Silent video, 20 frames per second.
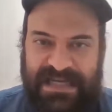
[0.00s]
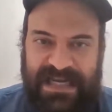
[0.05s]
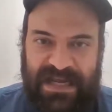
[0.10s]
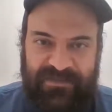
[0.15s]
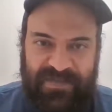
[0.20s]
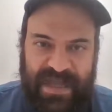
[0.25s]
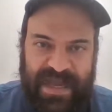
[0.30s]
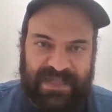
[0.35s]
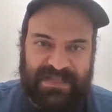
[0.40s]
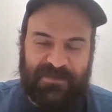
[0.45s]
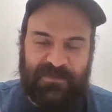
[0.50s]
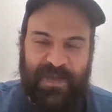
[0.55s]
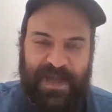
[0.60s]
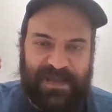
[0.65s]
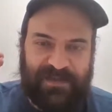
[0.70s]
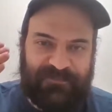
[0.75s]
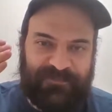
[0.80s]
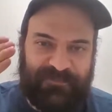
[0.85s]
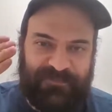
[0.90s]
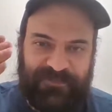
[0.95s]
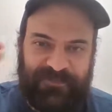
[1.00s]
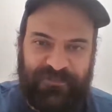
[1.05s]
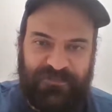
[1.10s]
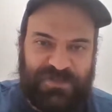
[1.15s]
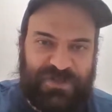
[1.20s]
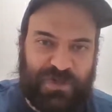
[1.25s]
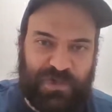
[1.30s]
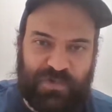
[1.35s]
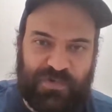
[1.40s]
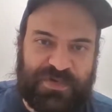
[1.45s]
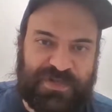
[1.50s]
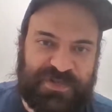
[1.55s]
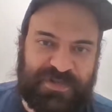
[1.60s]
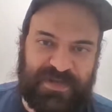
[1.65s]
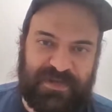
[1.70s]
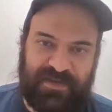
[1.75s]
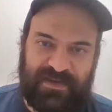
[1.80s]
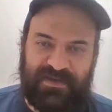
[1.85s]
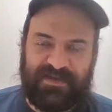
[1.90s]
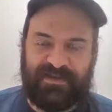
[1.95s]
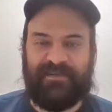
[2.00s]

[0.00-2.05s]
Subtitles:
If they had to pay juice